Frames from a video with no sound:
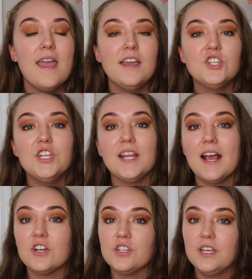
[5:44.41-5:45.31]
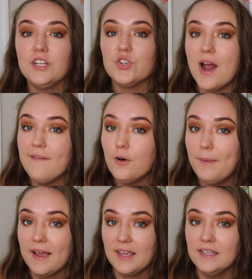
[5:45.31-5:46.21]
and she can actually travel
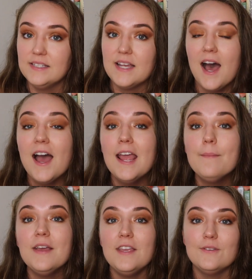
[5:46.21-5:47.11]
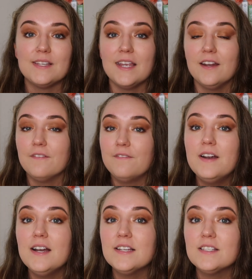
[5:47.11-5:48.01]
back in time using an
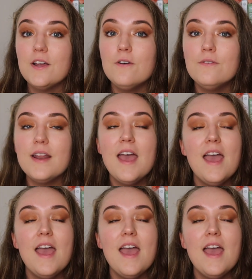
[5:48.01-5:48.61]
infinity stone.